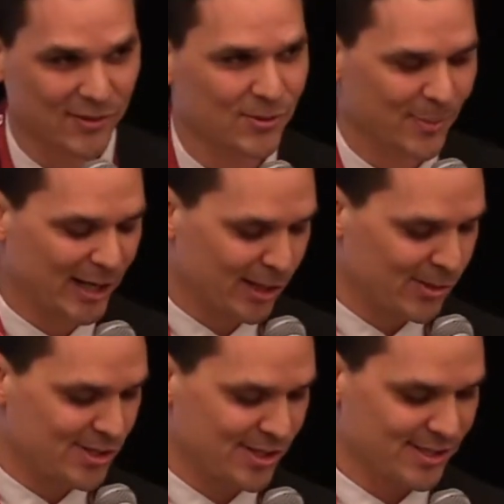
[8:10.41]
To my
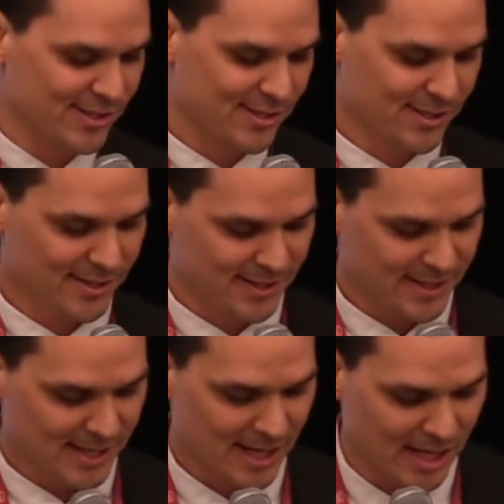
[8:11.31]
coaches,
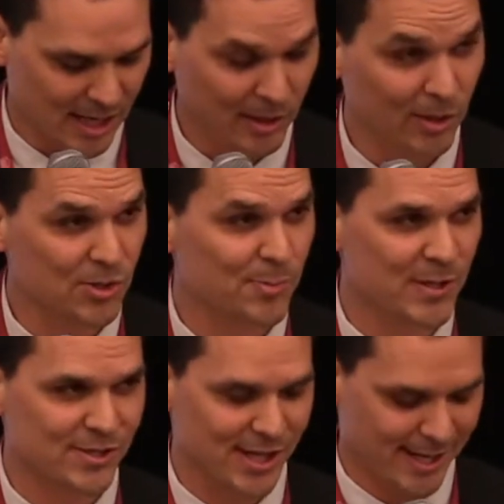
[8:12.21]
Coach
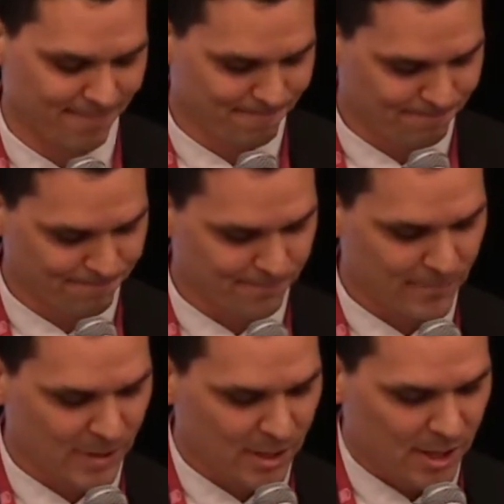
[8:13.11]
Pichet.
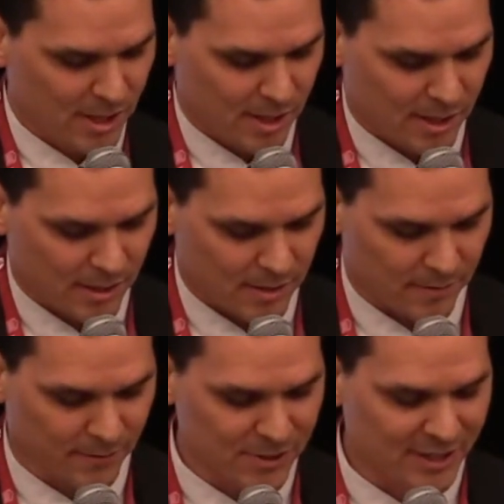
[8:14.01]

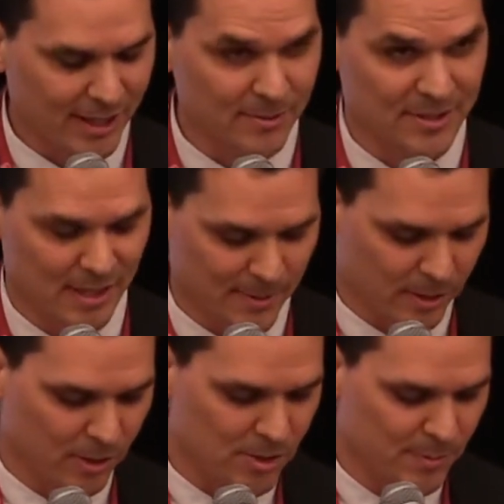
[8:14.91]
The first thing I would say
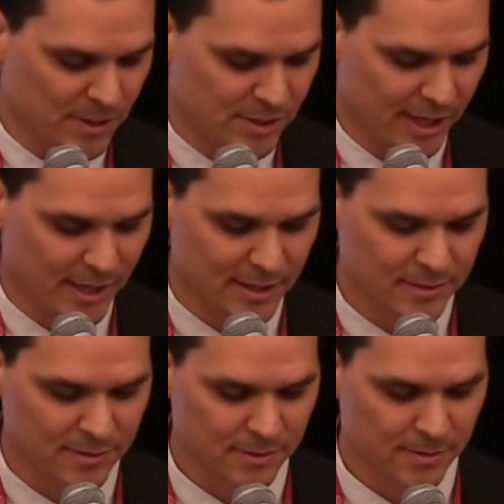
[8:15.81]
about Coach Pichet
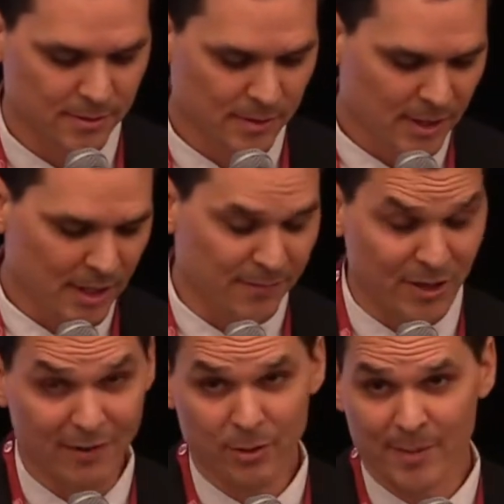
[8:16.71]
is, if
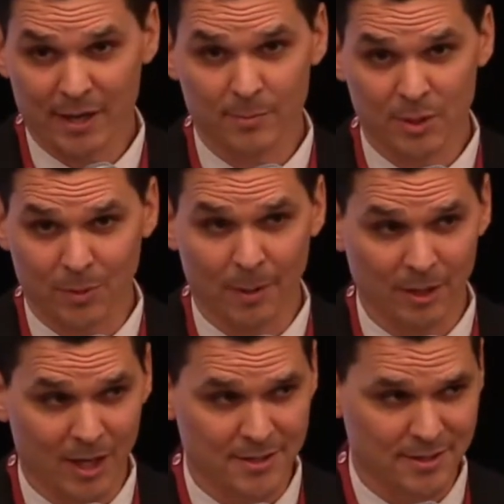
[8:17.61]
you ever met him, you
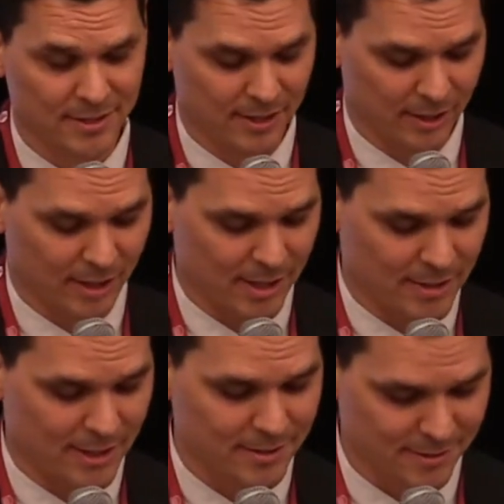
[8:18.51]
probably lost the staring
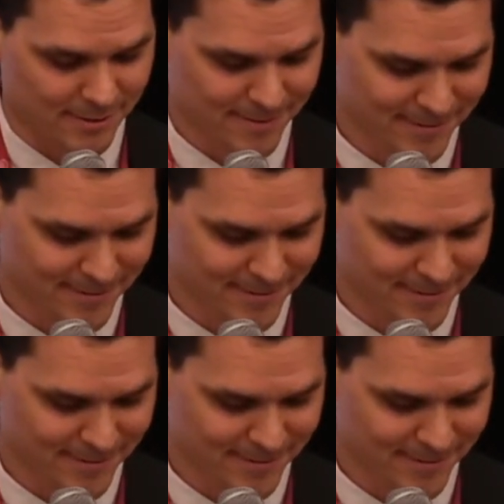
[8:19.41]
contest.